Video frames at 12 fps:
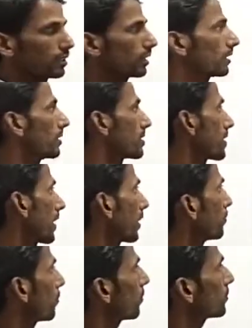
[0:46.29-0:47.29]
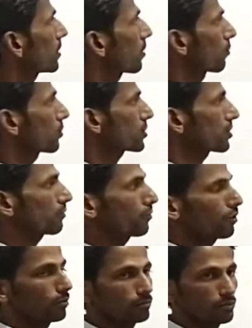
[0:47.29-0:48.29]
The second form is a roster
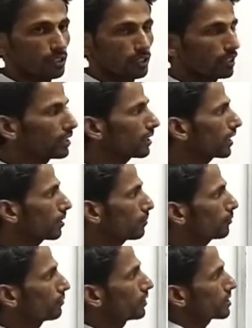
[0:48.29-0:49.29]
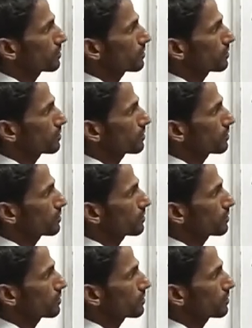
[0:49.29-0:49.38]
form. The another name of this